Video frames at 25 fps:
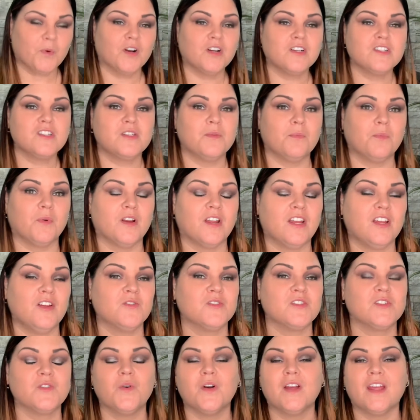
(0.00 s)
super
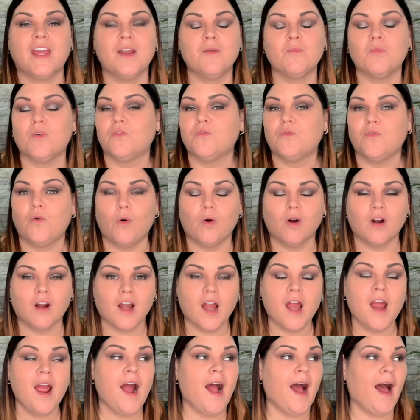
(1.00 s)
cute. So again,
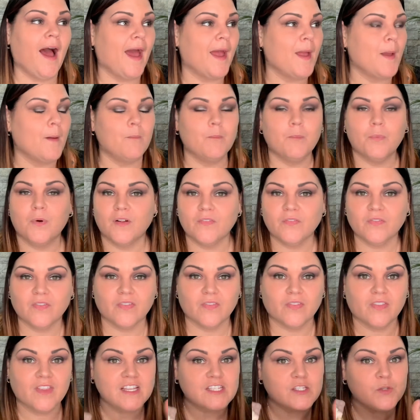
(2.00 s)
before I put
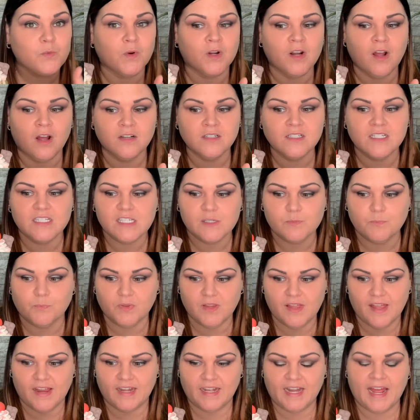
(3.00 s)
this one on
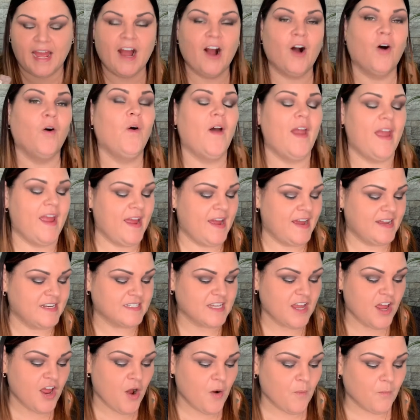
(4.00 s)
display now
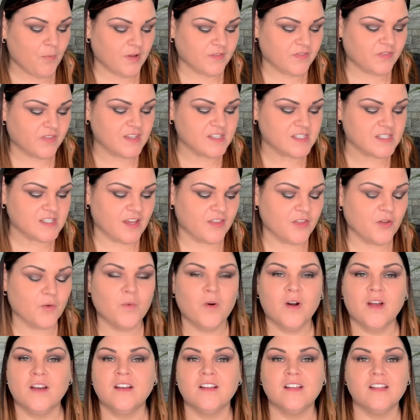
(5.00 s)
and put this other
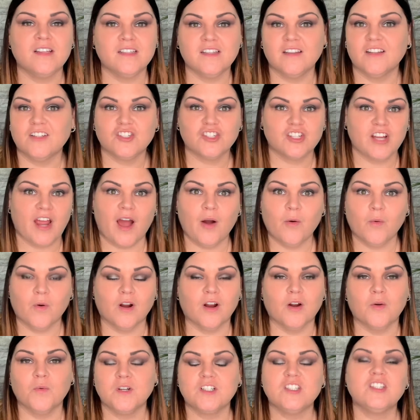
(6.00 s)
one in the
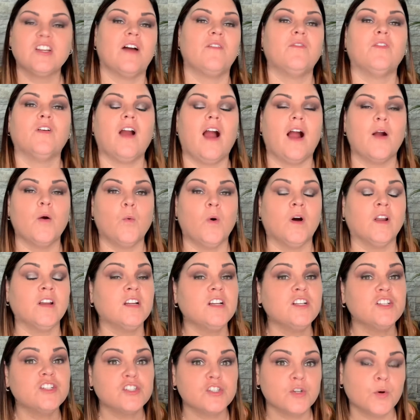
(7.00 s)
shower or whichever. I
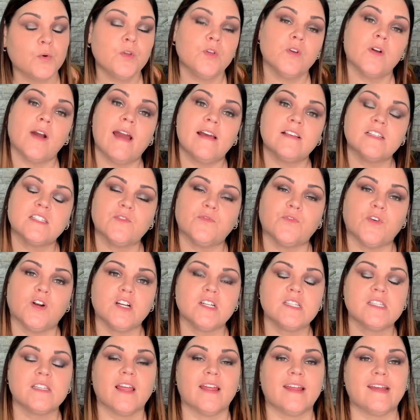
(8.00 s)
wanted to show you guys
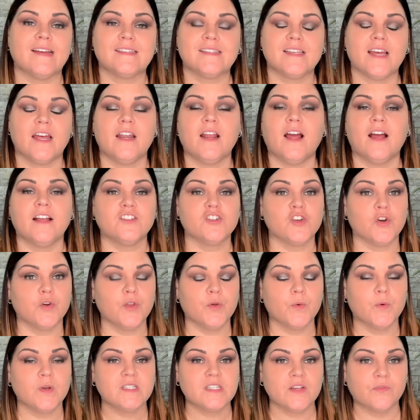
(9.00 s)
first, like I said, I show
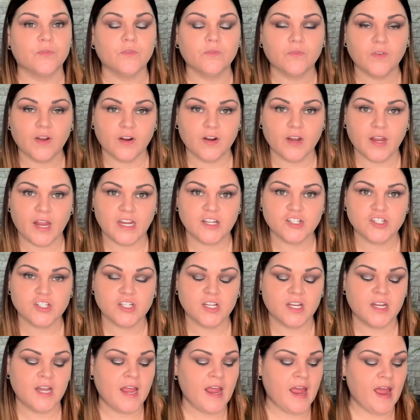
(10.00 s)
you a different
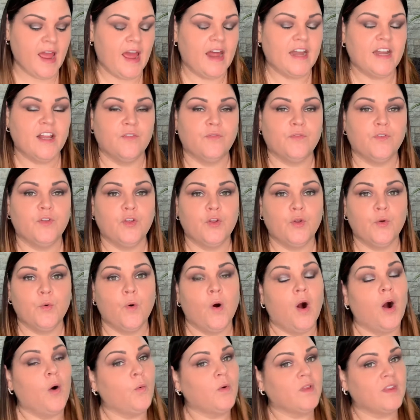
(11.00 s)
variation. And if
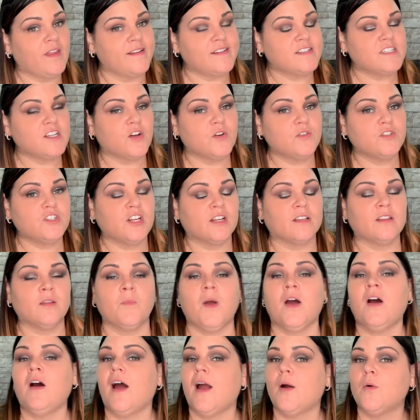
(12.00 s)
you would like to go check them
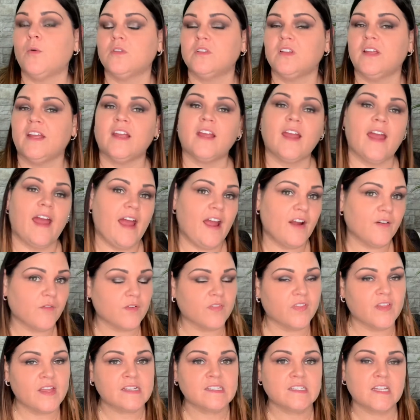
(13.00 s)
out, I will link
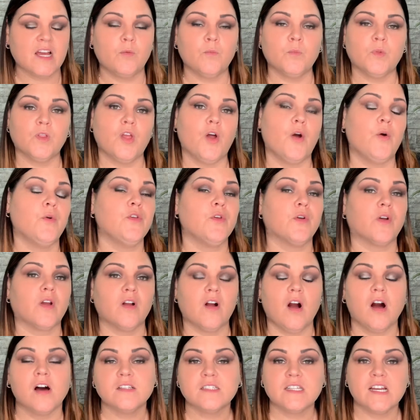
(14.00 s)
everything down below. You can
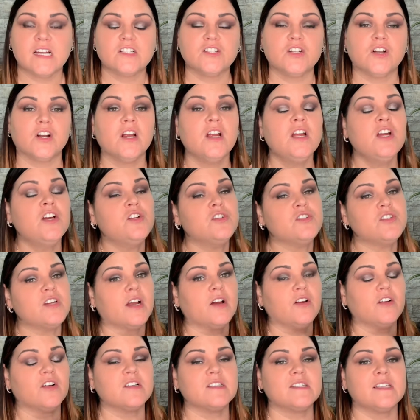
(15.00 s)
contact her, check
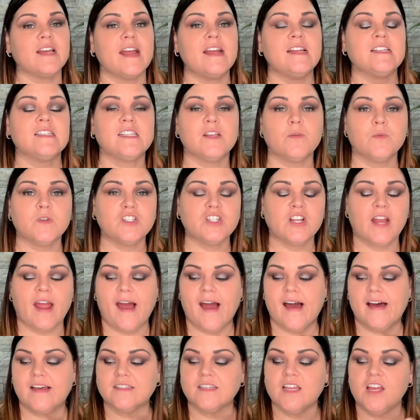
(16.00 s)
out her site, see what she
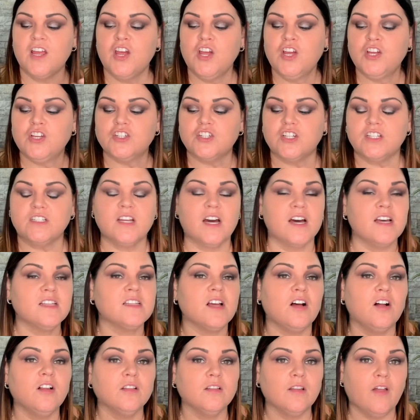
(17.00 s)
has. She does
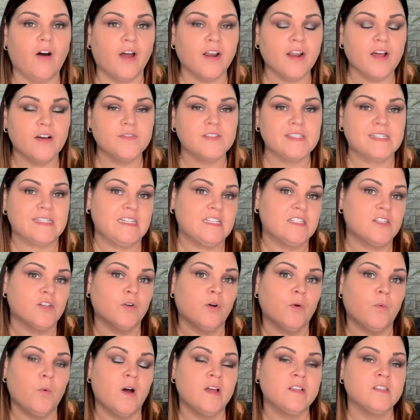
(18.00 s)
a lot of
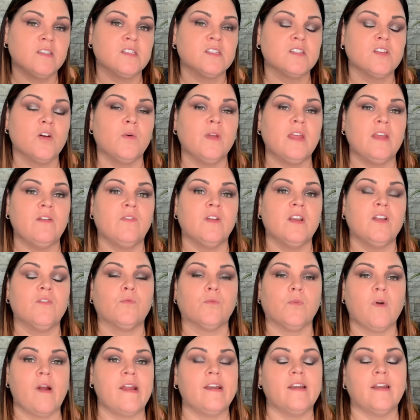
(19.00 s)
seasonal ones. So even
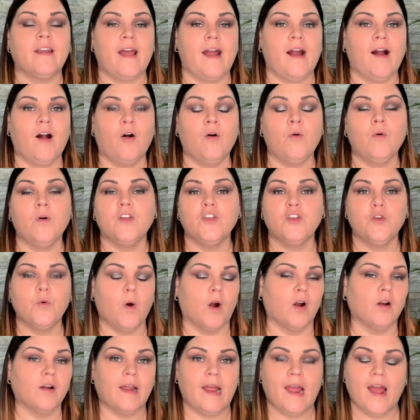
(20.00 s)
if right now you
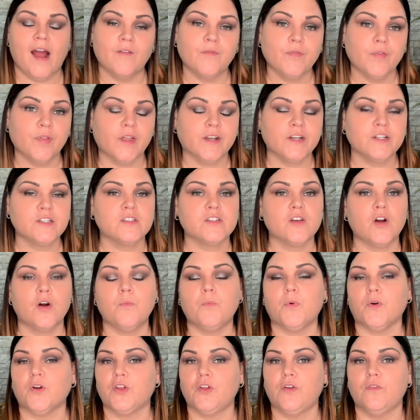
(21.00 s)
already have a lot of soap
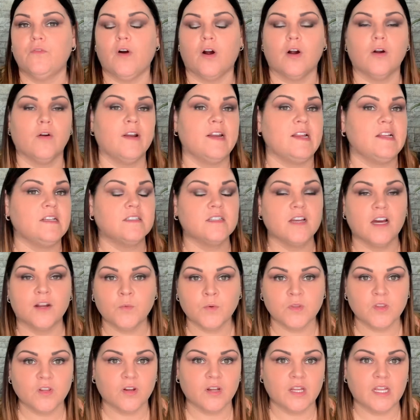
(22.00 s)
or you've already done
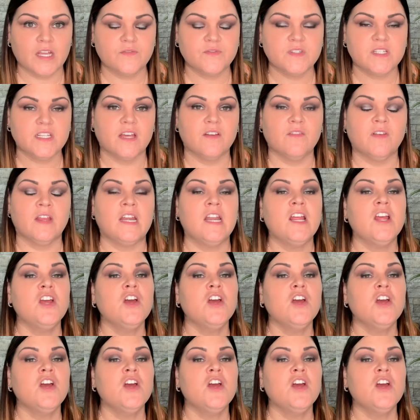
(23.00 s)
with your gift giving,